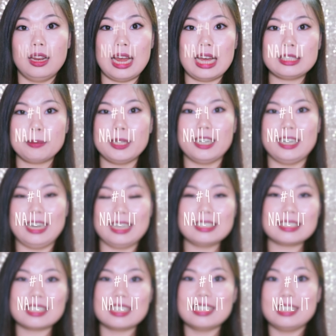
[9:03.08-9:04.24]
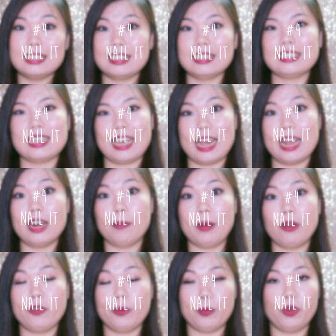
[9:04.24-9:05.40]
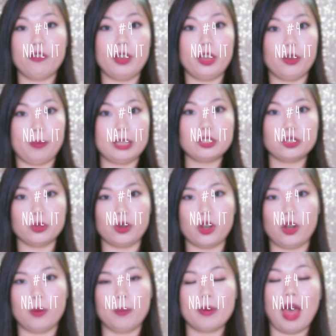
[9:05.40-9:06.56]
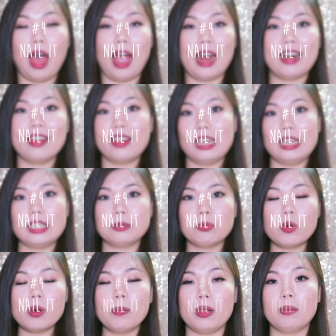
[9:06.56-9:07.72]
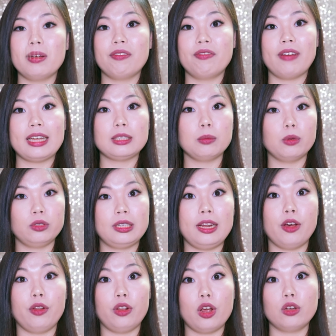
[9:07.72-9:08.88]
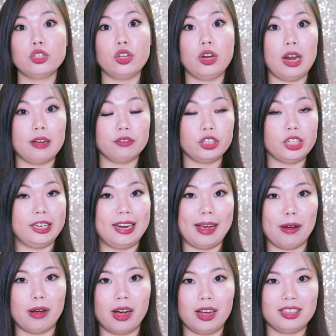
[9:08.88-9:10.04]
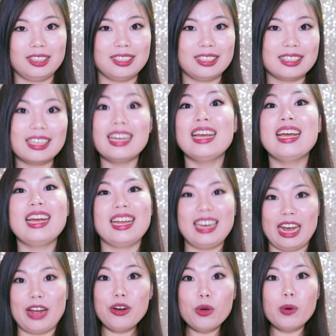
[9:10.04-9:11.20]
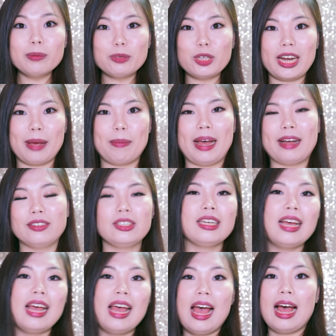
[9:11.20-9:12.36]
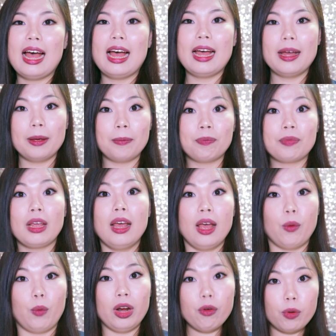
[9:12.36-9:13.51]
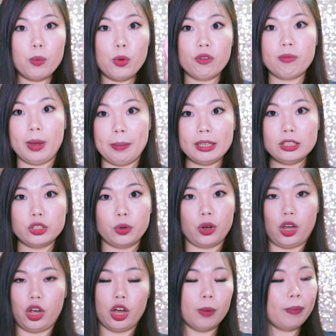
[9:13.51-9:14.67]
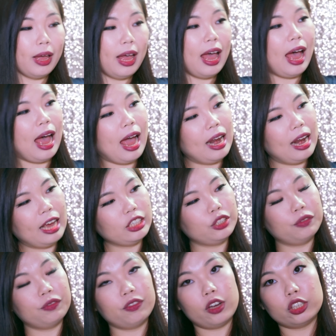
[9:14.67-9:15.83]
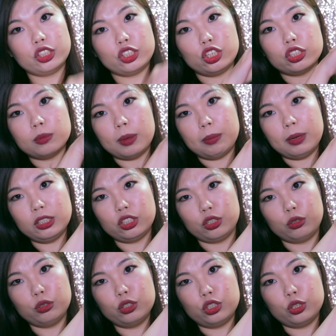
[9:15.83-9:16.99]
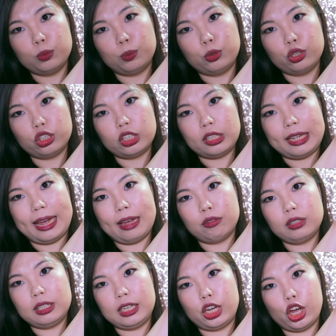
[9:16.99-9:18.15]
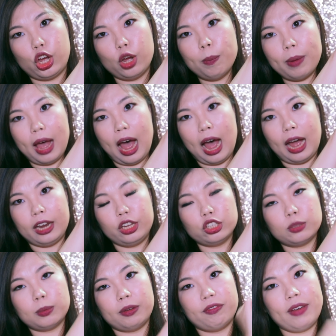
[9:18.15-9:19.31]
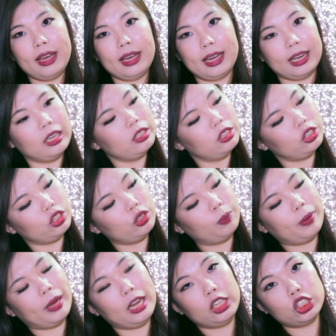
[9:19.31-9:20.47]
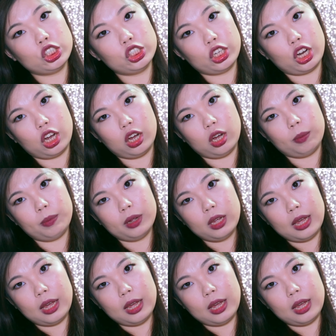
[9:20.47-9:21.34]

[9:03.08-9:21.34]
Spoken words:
last but not least, this is again about removing your menstrual cup, and I think this problem affects mostly on those who love doing nail arts. Now you know what I'm talking about. When I remove my menstrual cup, I like to first use my muscle to push down the cup and use my fingers to pinch the cup